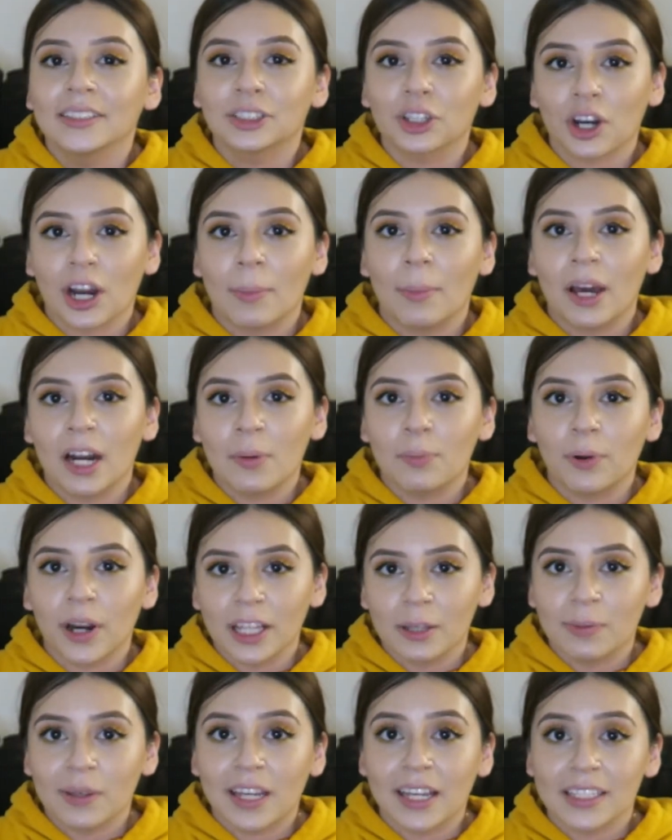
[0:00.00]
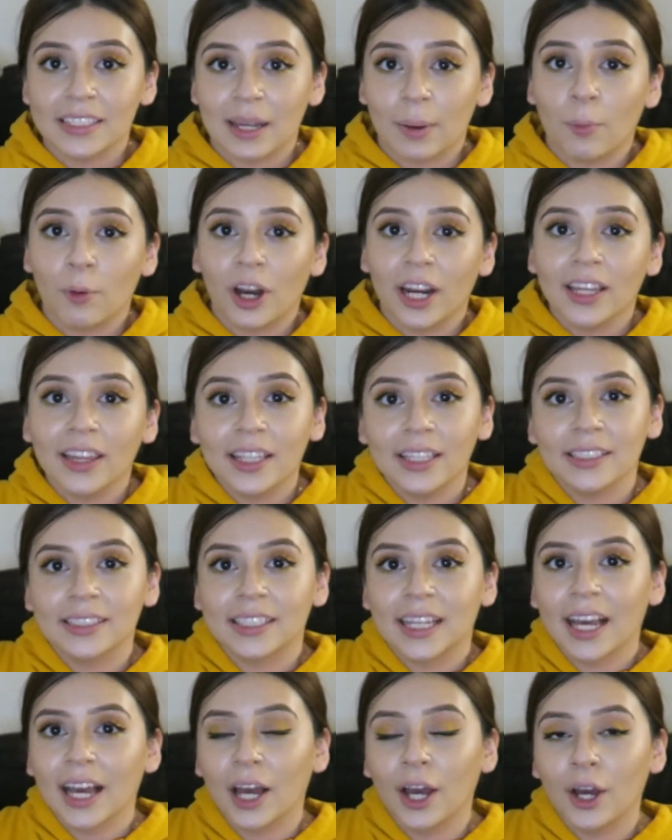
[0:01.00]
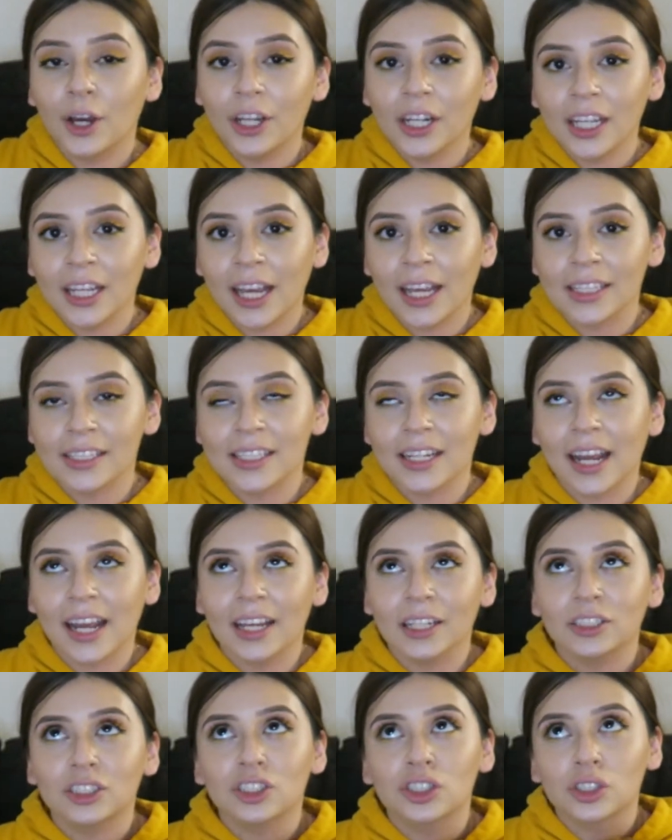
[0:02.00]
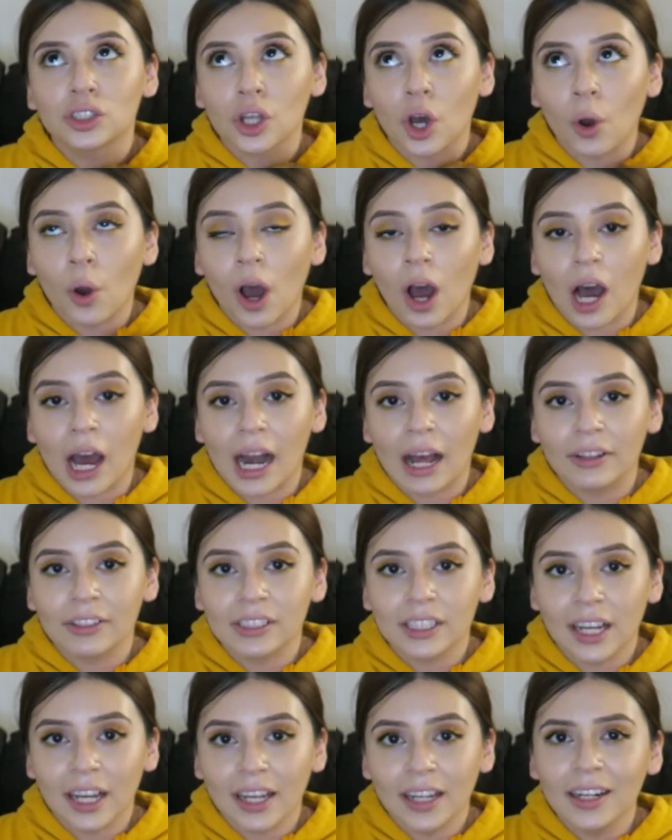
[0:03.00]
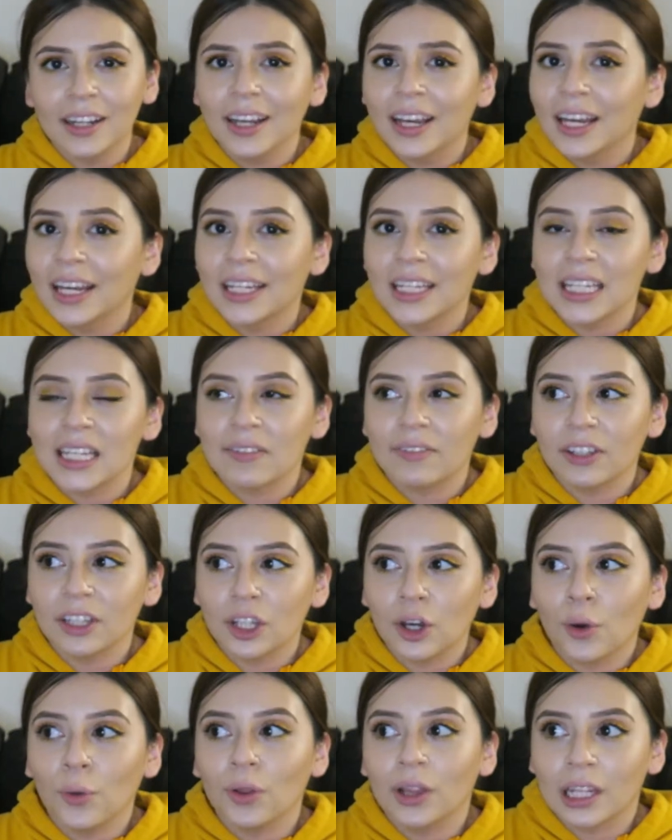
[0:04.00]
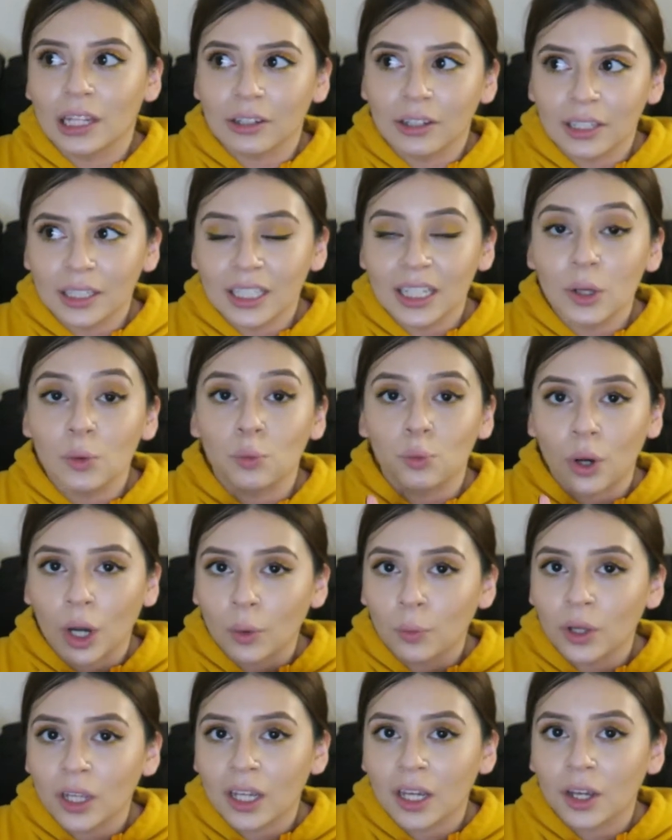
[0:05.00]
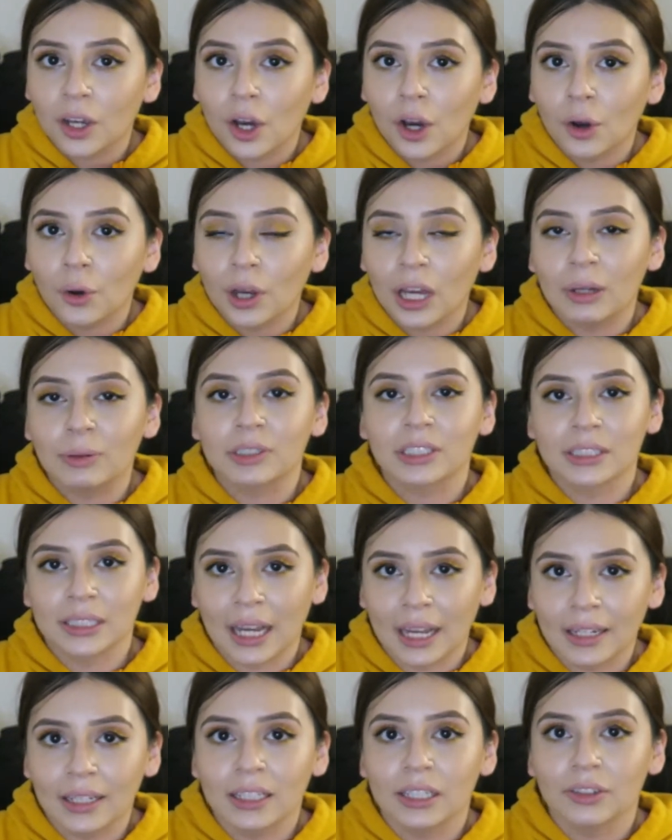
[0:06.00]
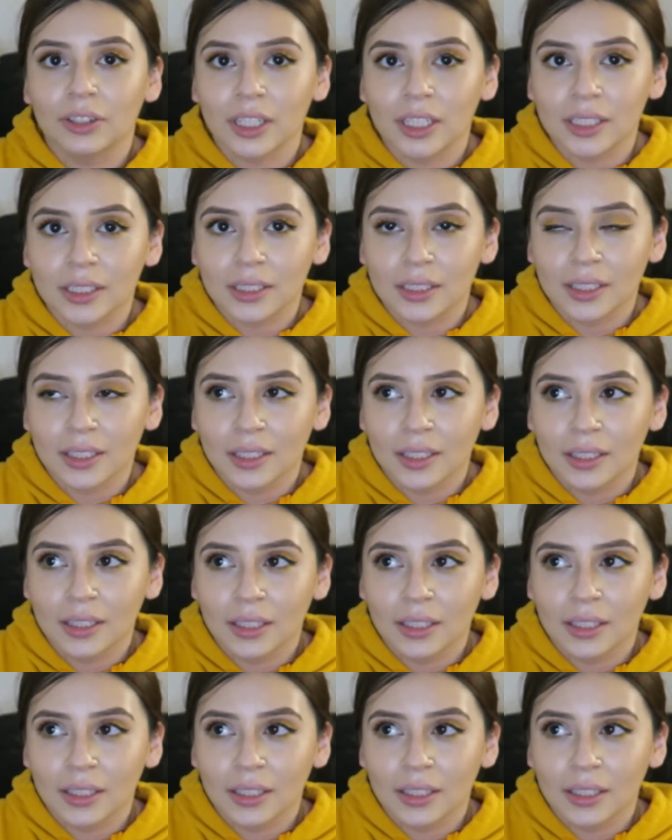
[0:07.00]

Sorry, I'm out of breath because I'm wearing this hoodie and today it's so hot outside, even though literally 1 week ago it was 9 degrees.